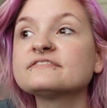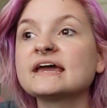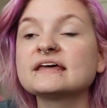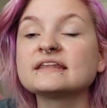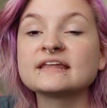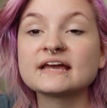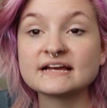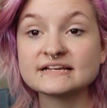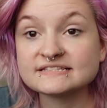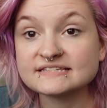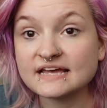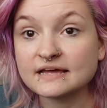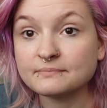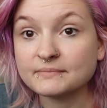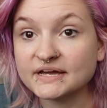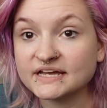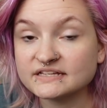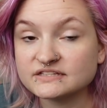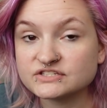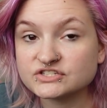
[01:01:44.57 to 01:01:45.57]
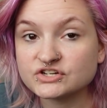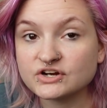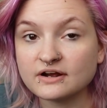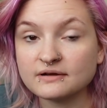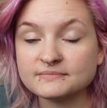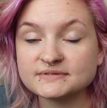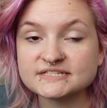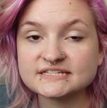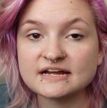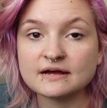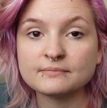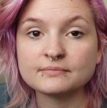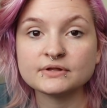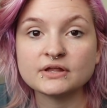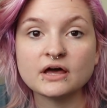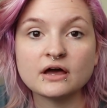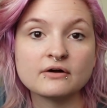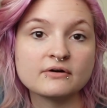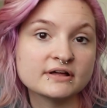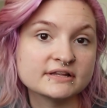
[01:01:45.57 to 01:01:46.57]
And like I said, my Instagram is down
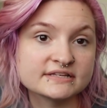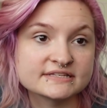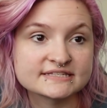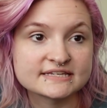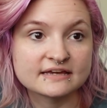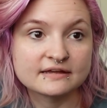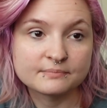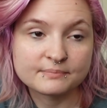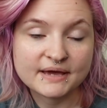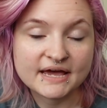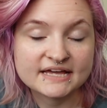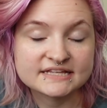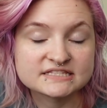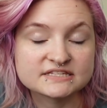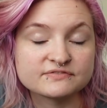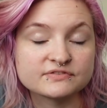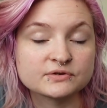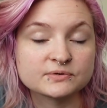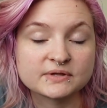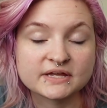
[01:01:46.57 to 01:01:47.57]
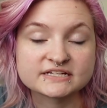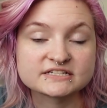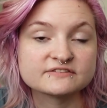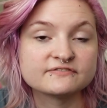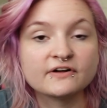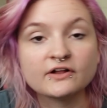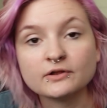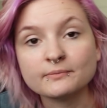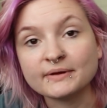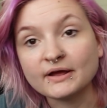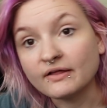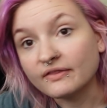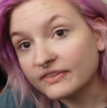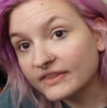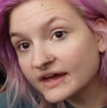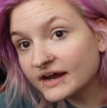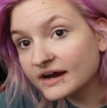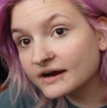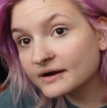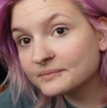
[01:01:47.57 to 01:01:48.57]
below, AlyssaNPets, if you'd like to follow me on
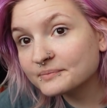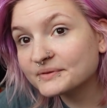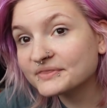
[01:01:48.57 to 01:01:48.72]
there.